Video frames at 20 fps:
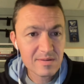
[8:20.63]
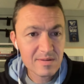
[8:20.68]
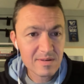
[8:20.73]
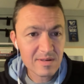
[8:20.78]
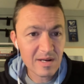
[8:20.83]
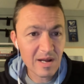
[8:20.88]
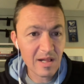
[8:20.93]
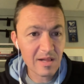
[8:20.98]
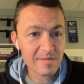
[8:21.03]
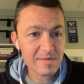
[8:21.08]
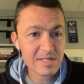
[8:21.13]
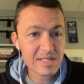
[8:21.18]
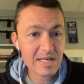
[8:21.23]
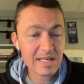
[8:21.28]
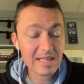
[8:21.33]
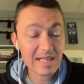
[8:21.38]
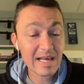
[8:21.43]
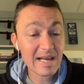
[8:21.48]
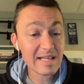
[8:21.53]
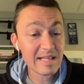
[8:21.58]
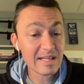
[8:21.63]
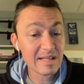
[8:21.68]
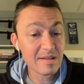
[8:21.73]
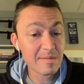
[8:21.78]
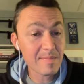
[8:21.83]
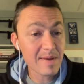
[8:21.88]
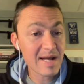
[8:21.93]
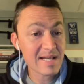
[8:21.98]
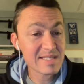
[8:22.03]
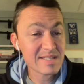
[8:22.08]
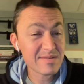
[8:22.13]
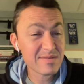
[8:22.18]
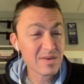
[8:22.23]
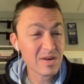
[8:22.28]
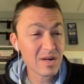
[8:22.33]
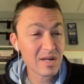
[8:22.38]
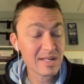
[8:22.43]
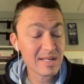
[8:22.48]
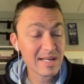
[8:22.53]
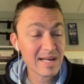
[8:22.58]
and all of a sudden lately the bats have
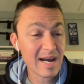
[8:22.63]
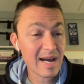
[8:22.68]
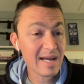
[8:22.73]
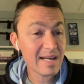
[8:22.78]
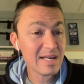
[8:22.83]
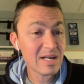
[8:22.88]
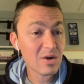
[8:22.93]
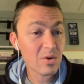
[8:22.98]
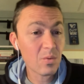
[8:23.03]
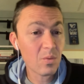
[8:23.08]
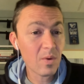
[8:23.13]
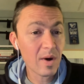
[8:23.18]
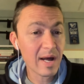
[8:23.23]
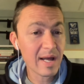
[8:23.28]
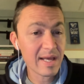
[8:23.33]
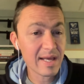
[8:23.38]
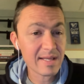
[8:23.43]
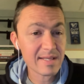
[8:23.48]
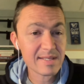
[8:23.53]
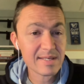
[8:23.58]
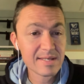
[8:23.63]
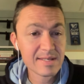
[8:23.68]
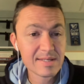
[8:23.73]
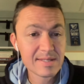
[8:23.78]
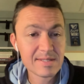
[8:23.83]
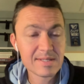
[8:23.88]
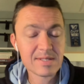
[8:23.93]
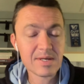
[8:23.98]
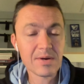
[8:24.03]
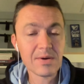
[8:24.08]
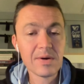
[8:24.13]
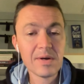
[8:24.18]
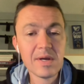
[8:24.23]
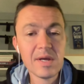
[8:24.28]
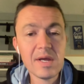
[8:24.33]
gone kind of quiet. So